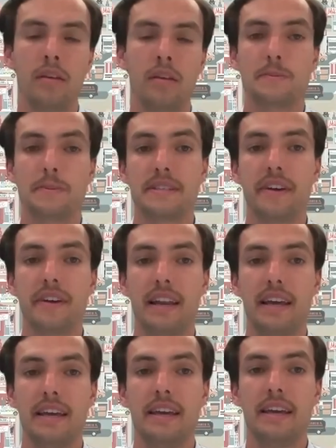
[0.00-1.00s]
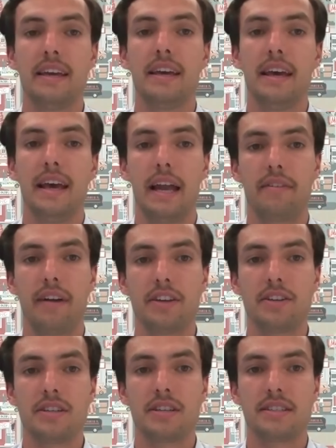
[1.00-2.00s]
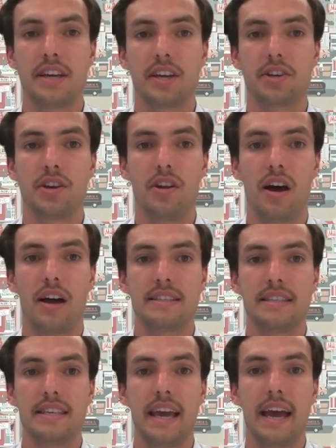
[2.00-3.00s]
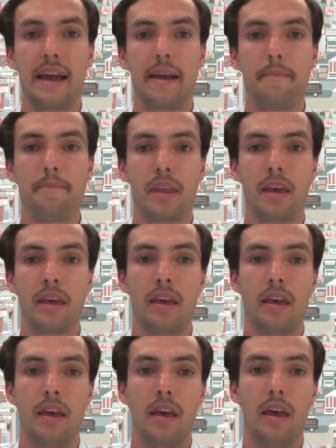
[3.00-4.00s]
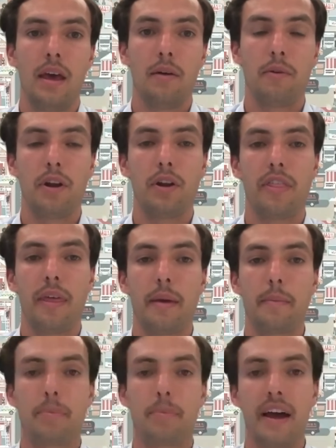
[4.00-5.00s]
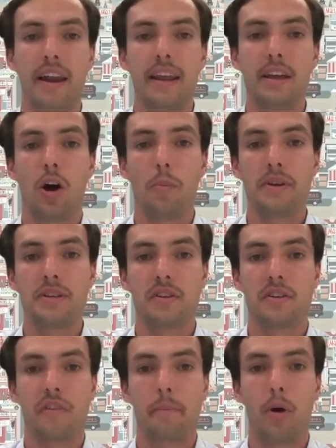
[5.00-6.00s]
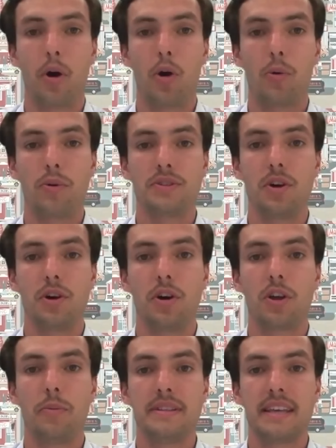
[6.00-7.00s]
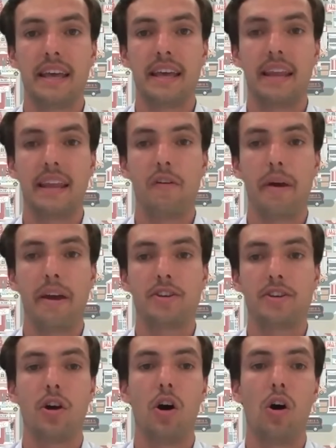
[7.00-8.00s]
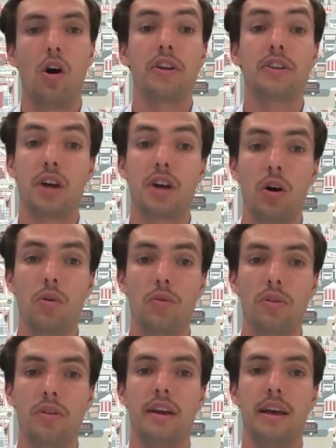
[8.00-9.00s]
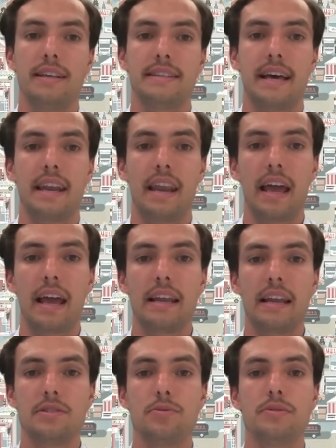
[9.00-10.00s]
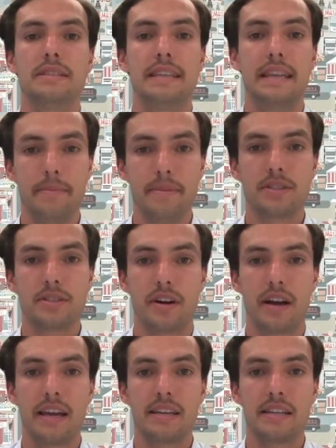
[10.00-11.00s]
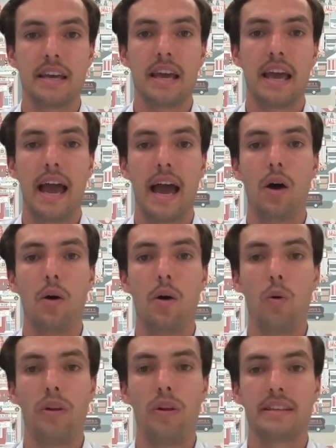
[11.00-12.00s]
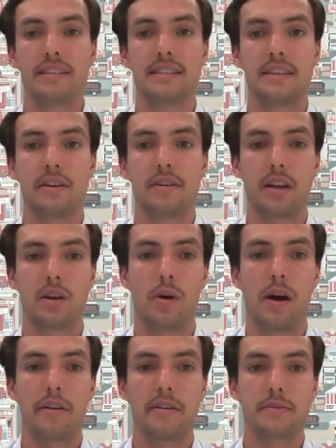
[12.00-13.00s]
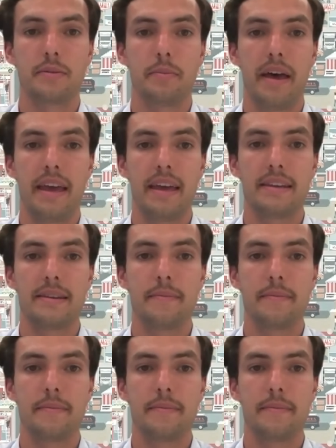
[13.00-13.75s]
Specifically, in relation to Section 9CA, we noted that providing copies of a borrower's documents and information on its own is unlikely to demonstrate how all necessary inquiries were made.